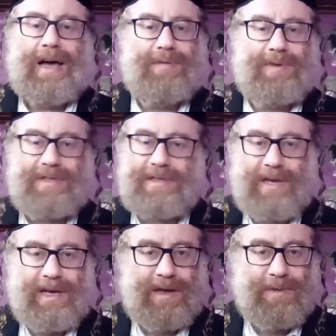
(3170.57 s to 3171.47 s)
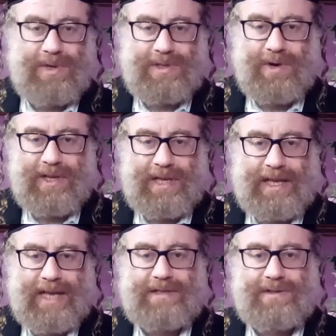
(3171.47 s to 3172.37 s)
I was uh, was going
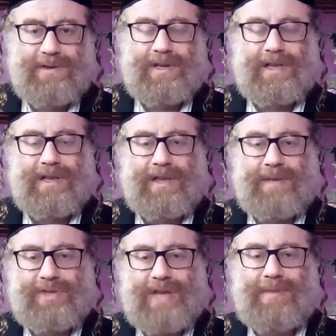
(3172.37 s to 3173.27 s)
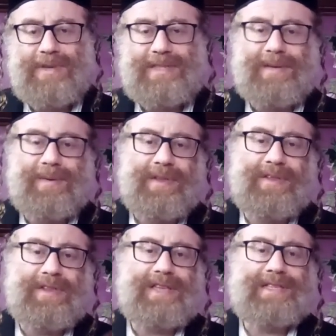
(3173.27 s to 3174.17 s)
against you. I didn't keep Shabbos. I did
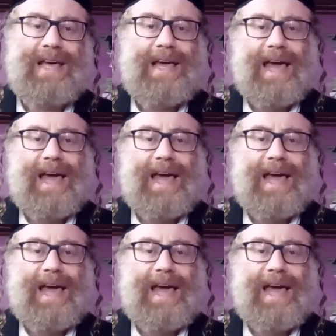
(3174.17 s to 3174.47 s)
this.